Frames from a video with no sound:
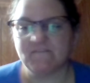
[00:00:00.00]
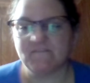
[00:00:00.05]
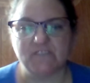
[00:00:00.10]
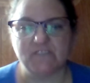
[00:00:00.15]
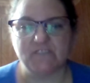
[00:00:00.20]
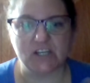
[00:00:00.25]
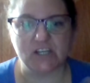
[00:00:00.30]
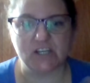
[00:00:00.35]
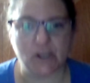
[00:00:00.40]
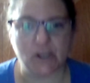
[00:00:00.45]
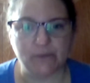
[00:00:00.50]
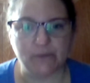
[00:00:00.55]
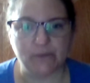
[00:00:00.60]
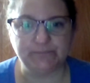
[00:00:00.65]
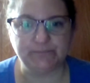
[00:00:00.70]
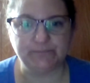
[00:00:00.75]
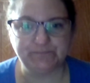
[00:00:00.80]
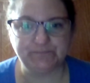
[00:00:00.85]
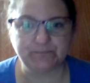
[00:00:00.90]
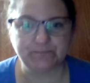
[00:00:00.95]
video,
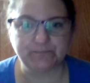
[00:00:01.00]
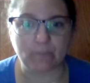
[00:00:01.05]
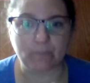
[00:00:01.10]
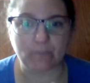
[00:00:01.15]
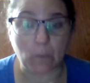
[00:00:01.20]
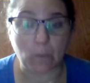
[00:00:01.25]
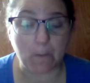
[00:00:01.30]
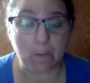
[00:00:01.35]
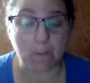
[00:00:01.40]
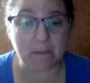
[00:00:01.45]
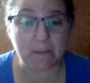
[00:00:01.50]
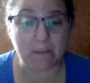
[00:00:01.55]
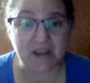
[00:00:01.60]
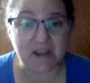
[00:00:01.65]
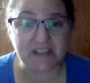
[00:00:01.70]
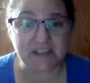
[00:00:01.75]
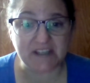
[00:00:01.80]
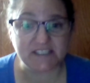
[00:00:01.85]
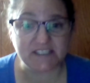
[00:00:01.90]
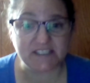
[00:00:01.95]
but
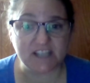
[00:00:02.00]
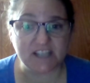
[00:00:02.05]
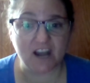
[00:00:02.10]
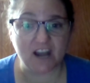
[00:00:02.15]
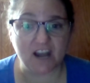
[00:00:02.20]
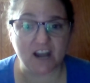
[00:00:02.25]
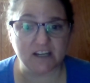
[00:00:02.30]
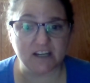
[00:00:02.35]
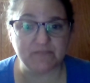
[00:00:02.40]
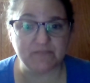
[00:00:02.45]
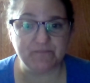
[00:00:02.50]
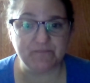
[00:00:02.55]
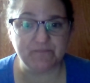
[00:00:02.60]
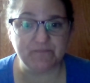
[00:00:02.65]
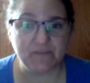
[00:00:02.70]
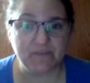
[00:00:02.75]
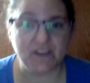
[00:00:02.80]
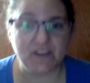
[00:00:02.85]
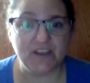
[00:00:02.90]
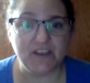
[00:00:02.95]
I decided
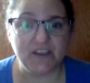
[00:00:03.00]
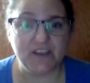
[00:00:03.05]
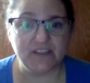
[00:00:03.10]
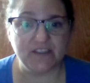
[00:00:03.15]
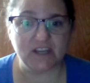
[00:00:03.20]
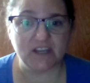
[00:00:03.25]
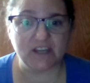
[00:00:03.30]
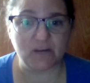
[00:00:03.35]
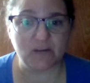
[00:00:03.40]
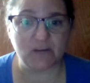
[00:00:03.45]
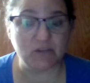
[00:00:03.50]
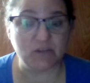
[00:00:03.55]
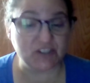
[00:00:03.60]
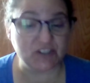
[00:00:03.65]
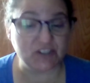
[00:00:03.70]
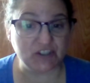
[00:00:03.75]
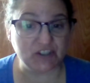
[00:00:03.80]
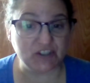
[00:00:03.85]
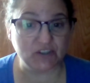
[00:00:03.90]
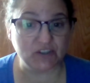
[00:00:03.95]
that I
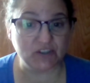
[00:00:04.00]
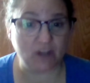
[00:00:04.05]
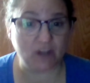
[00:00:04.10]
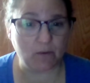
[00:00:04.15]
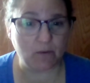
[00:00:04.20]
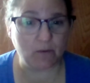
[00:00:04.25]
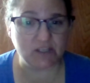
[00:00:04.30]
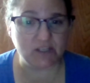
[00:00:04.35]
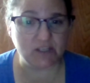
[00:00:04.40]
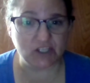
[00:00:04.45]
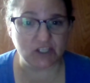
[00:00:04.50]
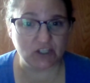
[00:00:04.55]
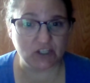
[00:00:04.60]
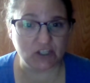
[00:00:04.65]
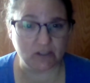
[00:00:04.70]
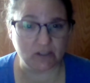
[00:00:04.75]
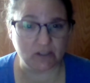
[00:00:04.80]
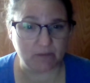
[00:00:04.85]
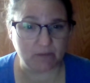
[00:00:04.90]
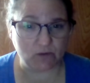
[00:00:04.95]
wasn't
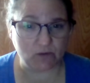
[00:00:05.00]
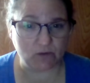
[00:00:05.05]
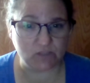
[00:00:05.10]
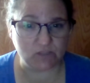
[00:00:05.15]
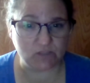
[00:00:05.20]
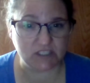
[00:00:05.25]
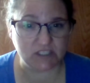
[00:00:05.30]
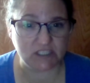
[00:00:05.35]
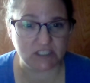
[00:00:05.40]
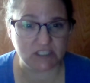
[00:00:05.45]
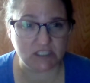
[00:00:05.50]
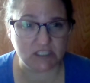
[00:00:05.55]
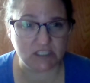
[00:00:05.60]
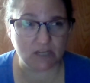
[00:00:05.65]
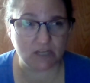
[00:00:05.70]
gonna post it.